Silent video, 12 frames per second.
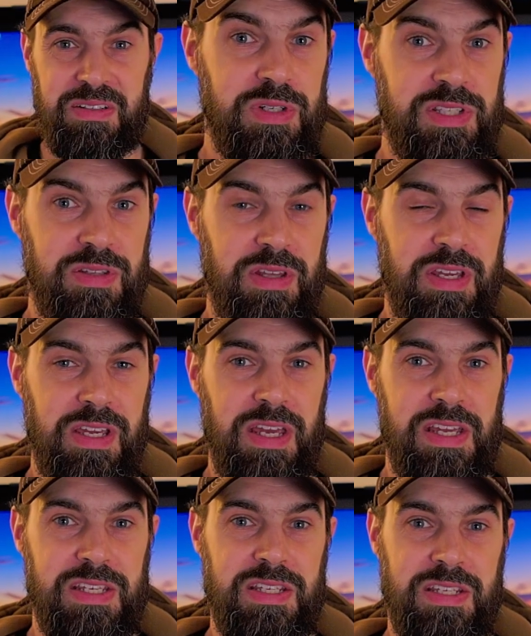First thing
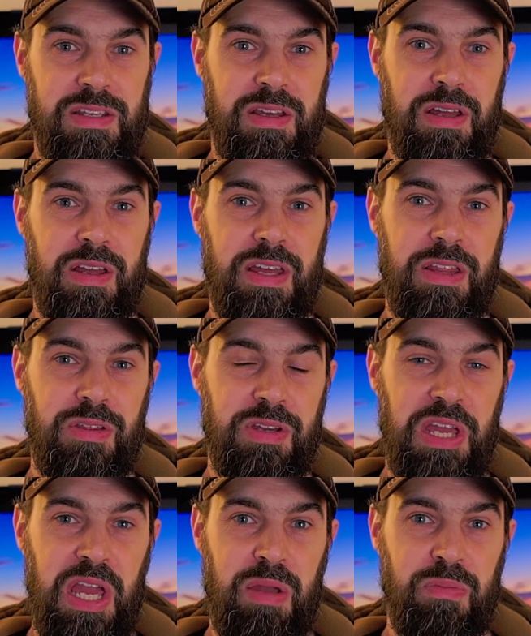is, in the
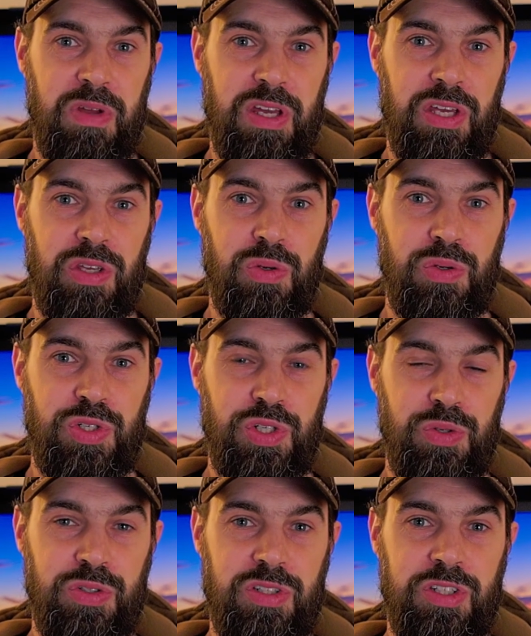game, you
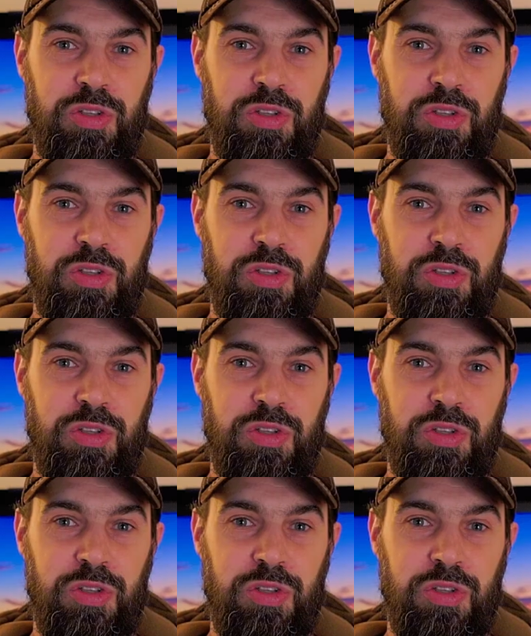shoot